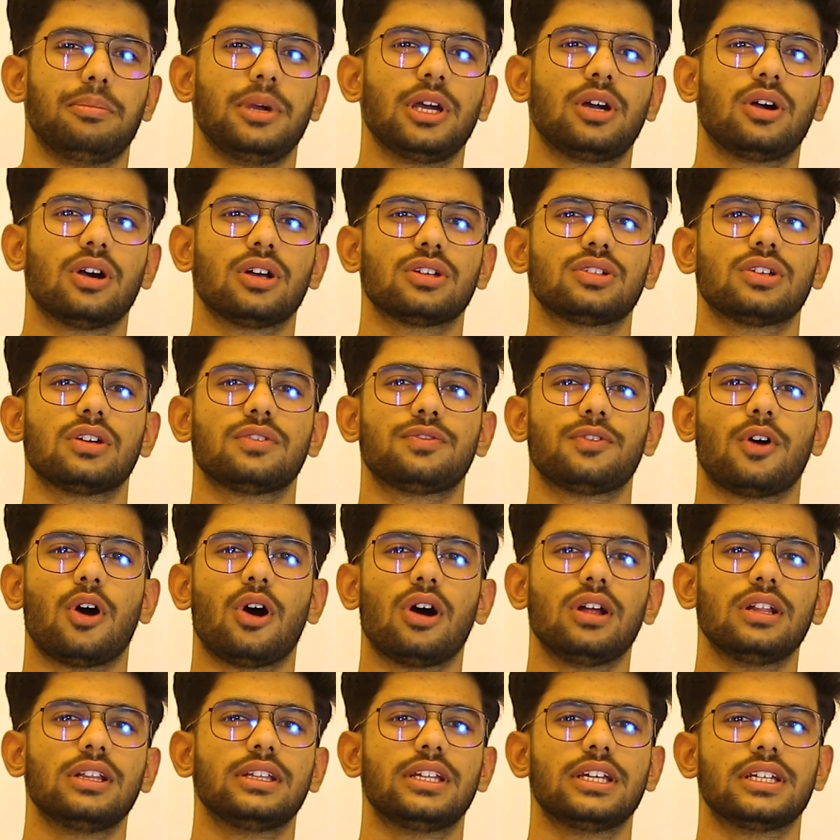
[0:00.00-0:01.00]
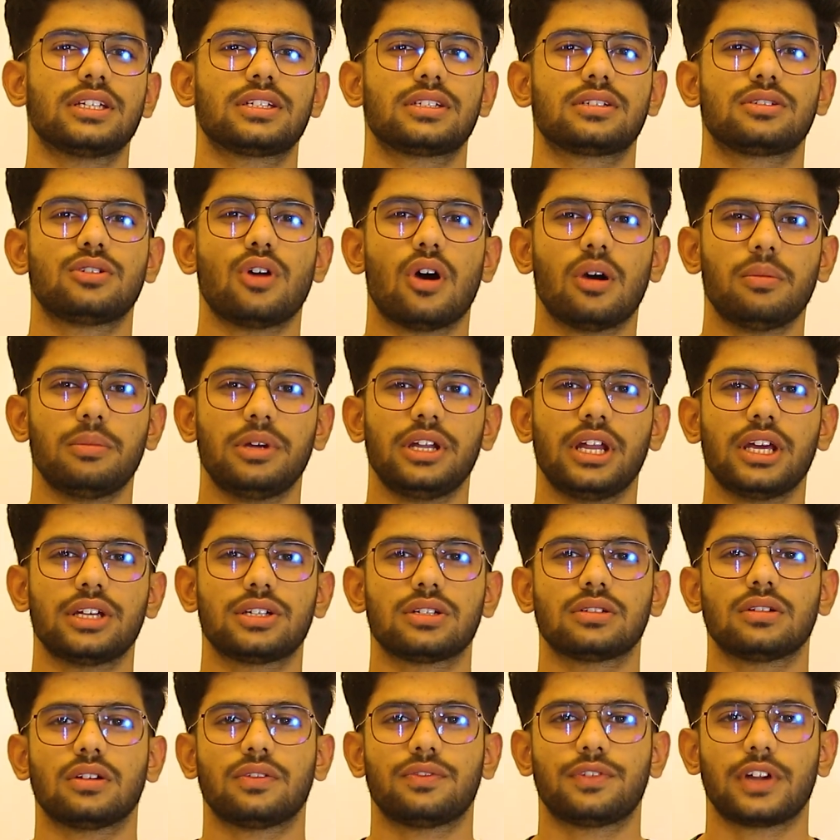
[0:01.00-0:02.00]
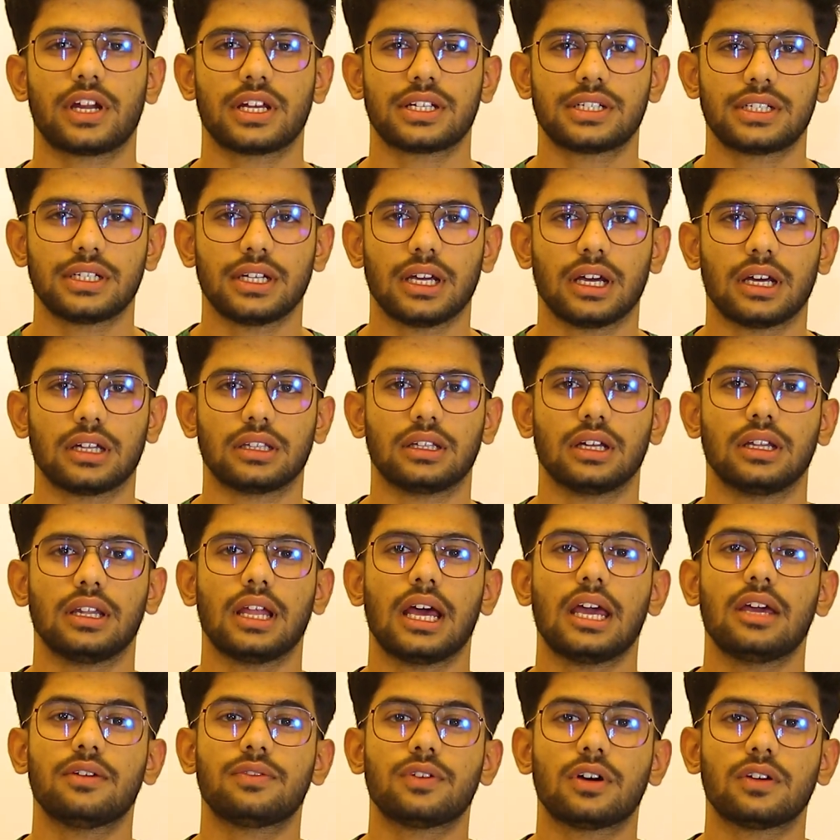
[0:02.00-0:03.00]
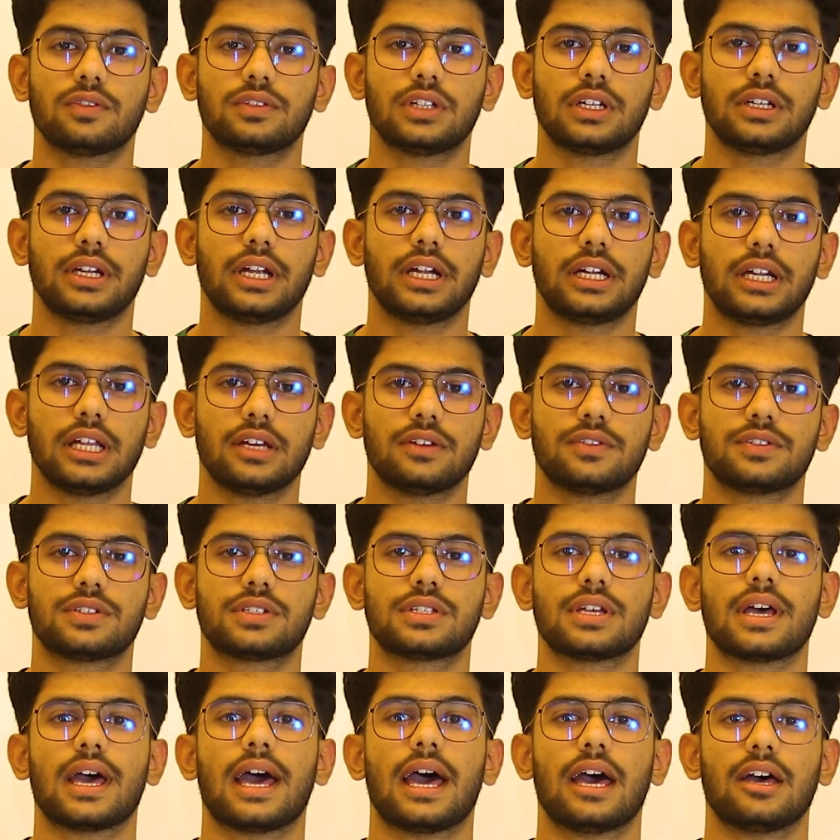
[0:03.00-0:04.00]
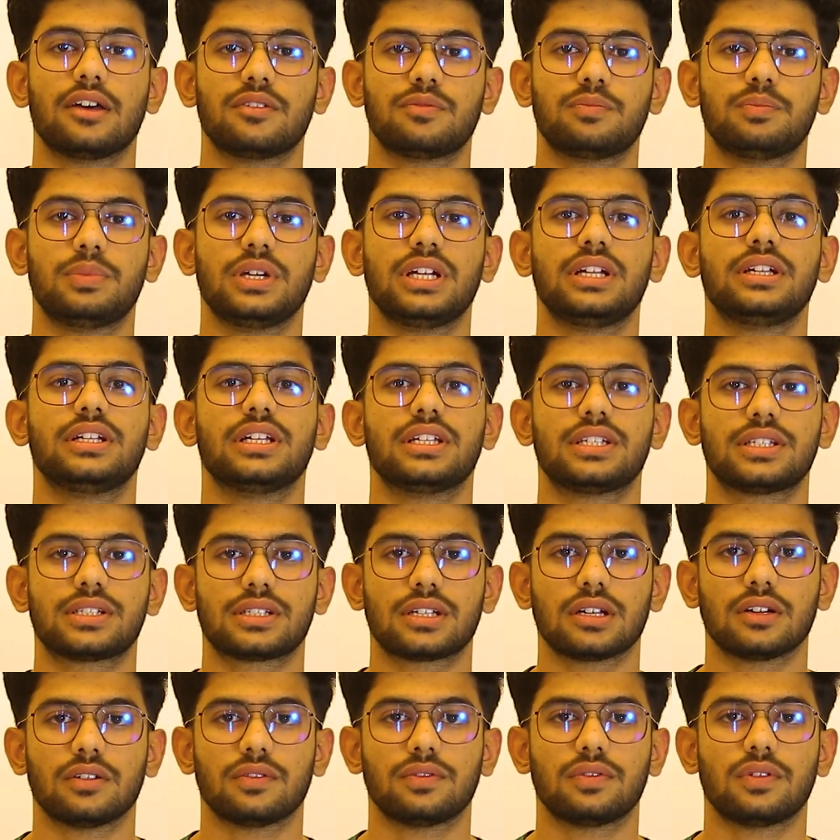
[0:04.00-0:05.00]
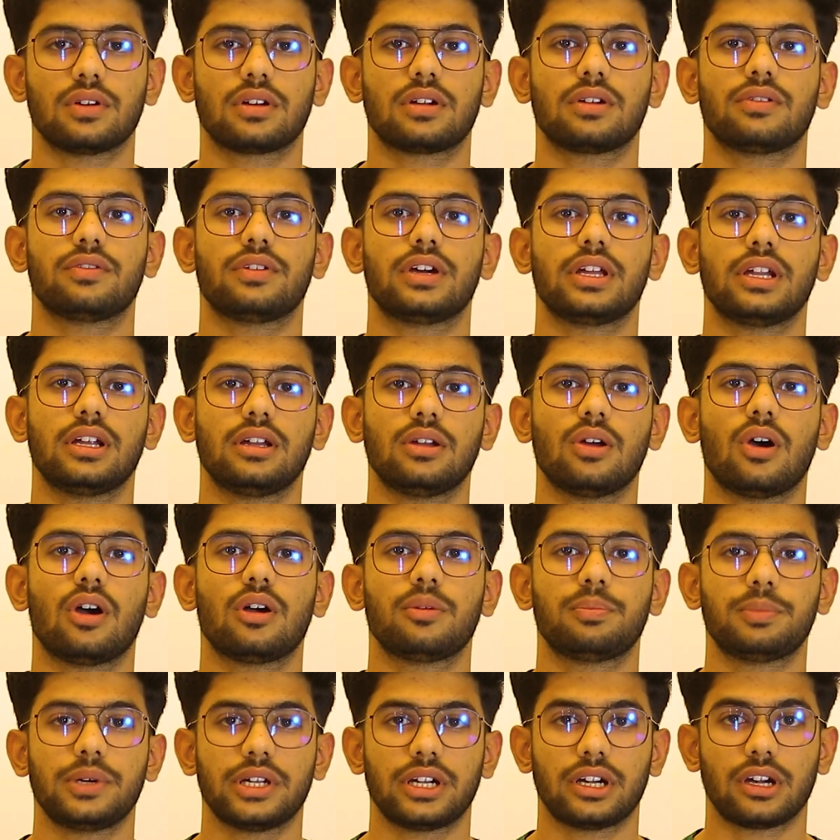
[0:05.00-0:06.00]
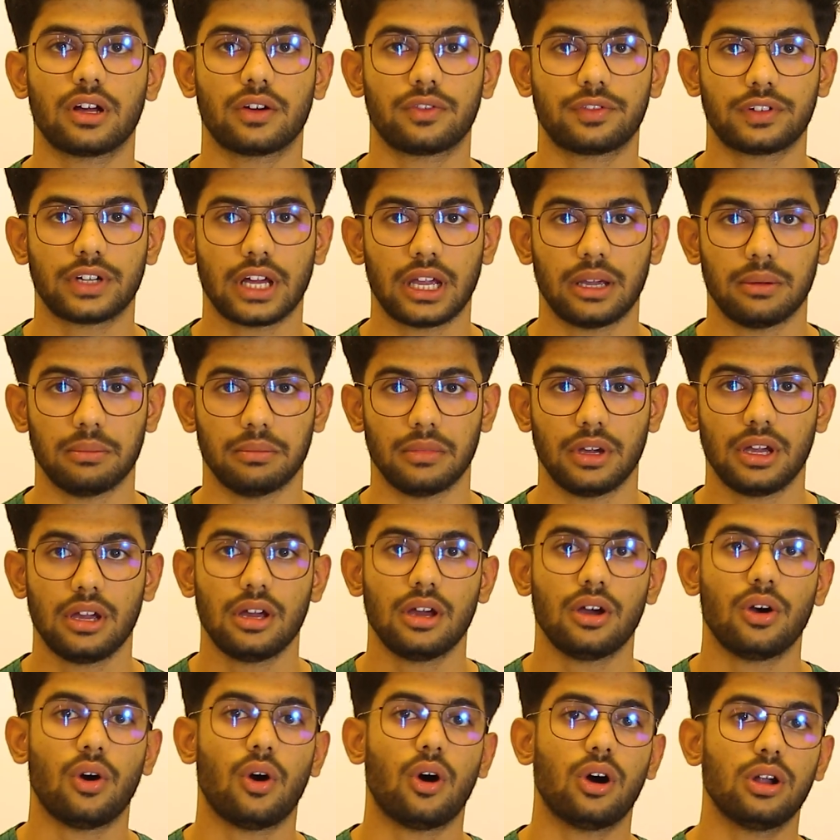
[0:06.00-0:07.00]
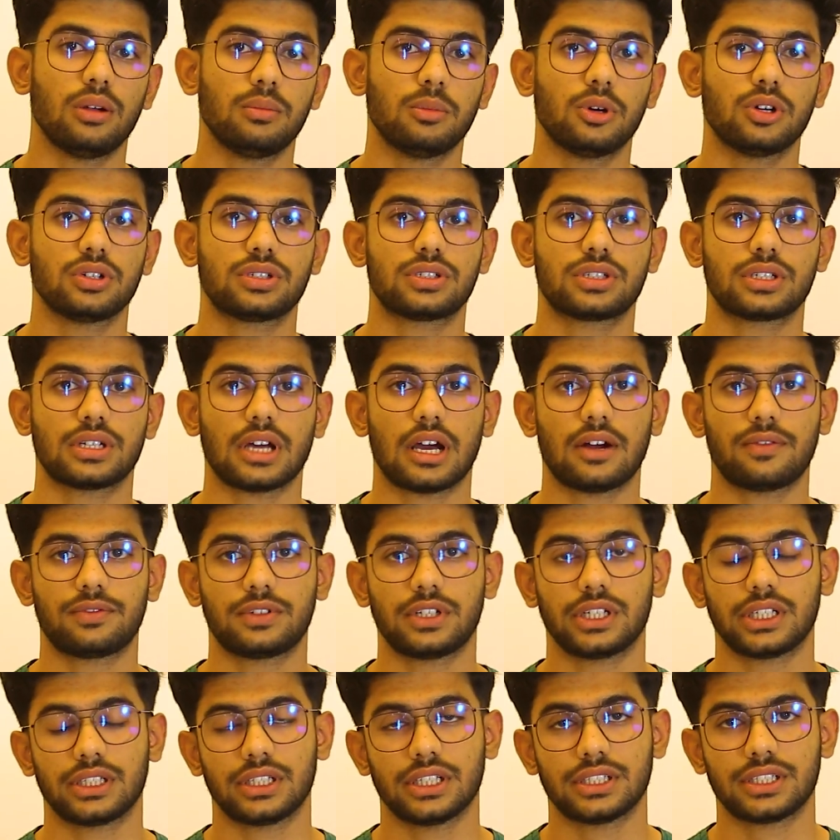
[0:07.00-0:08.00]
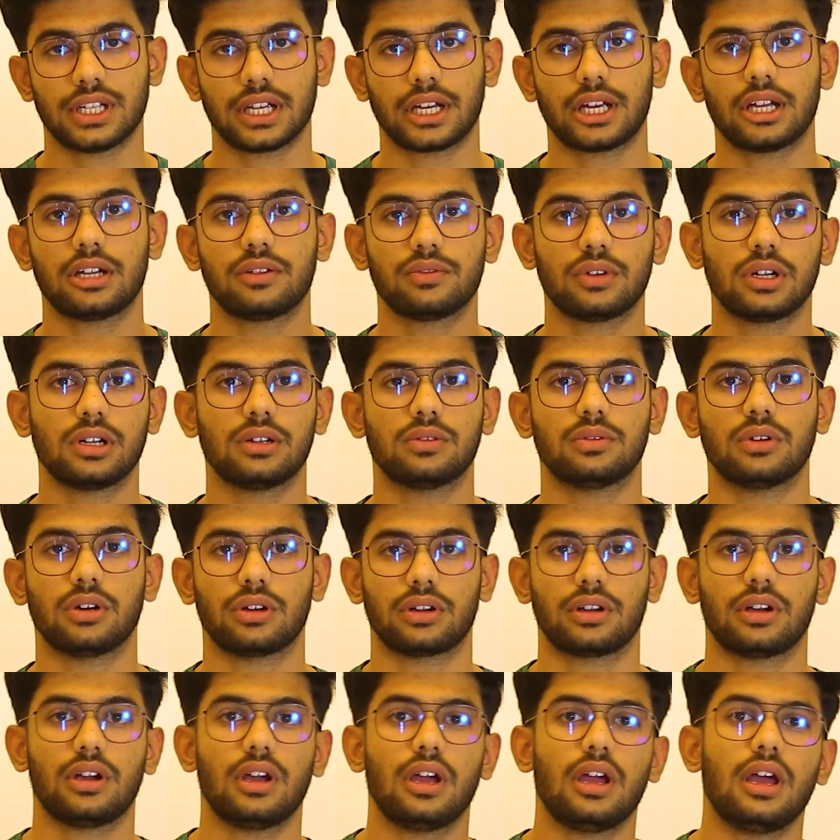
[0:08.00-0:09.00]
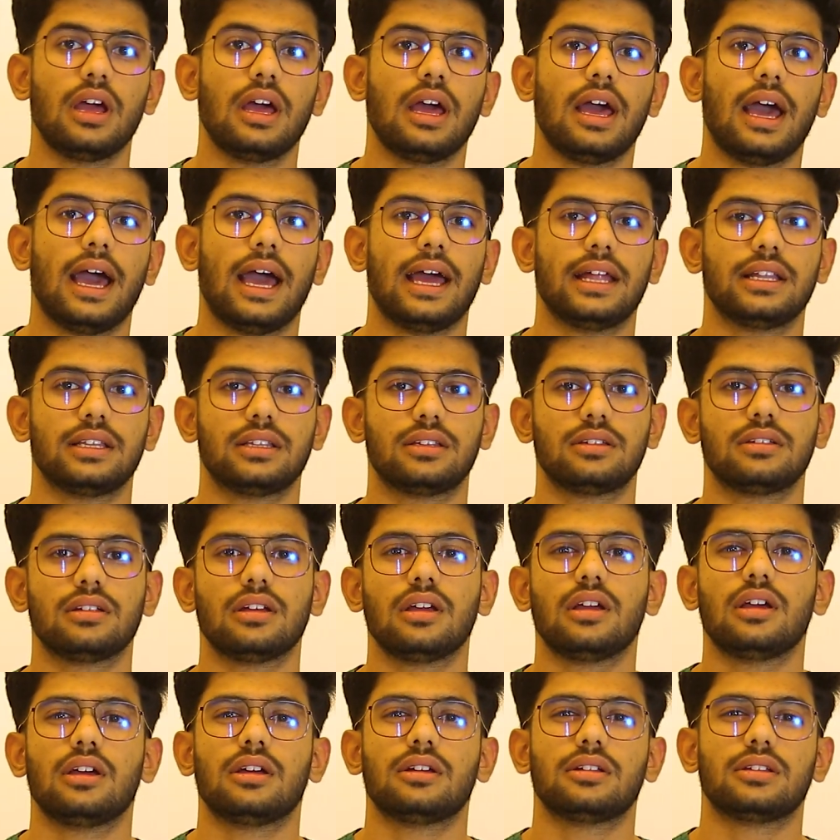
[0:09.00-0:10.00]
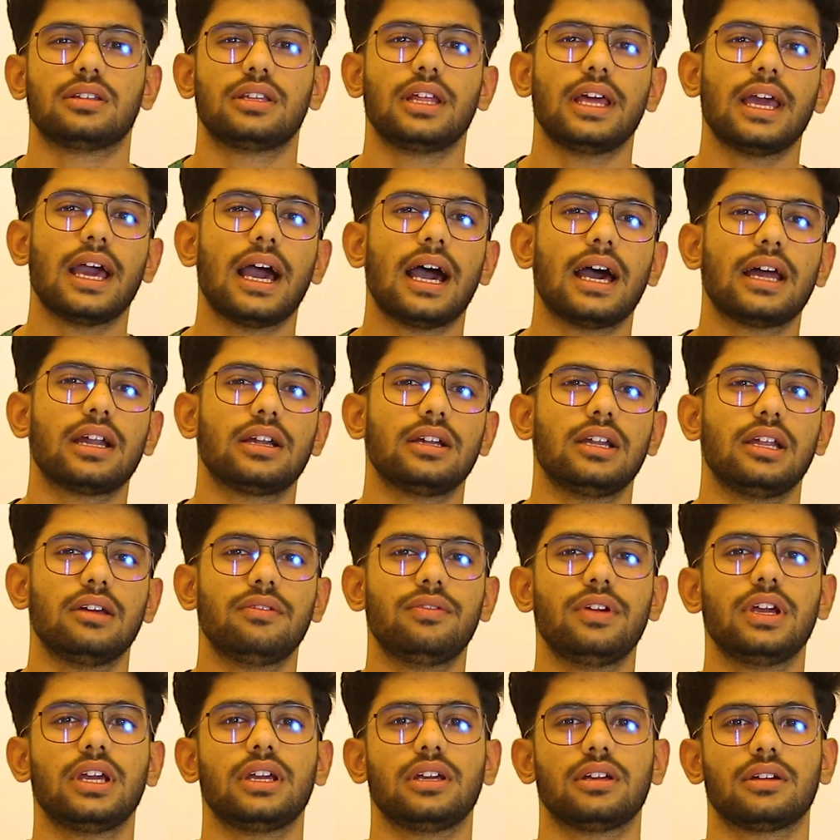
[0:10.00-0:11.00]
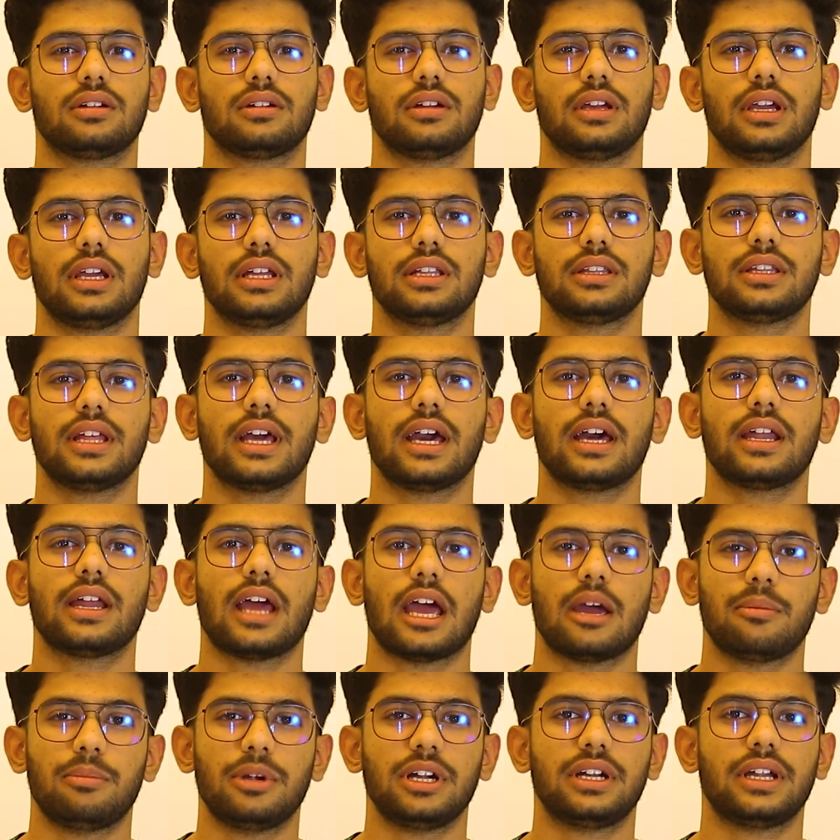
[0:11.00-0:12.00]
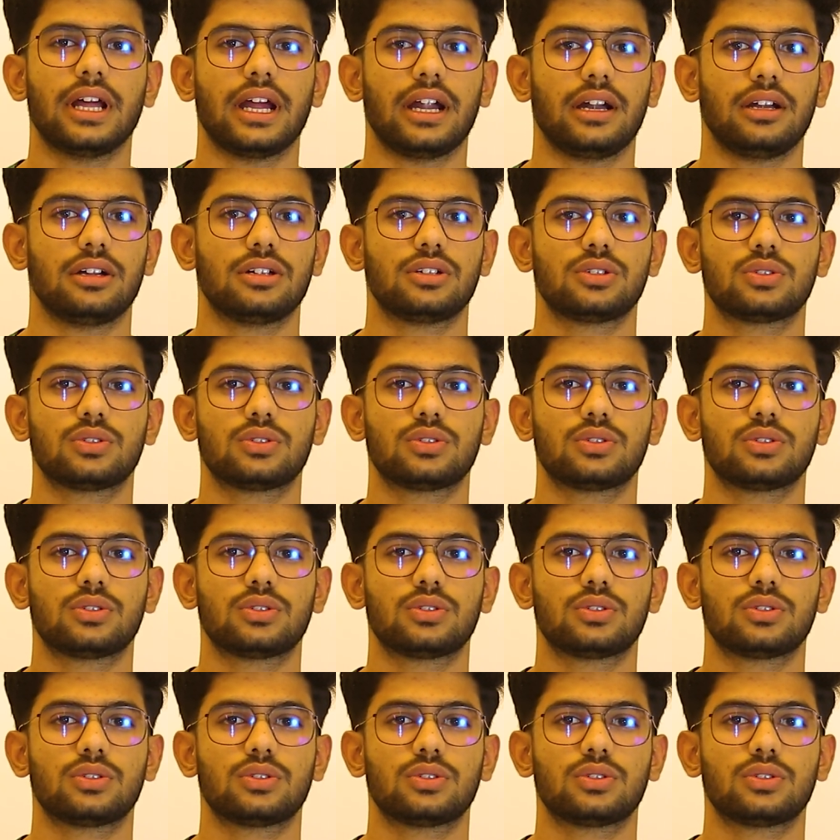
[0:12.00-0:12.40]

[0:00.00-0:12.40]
Because of all this domination of Russia, the life of the natives have been disturbed for a very long period of time, almost after the Second World War, and they are living in their habitat.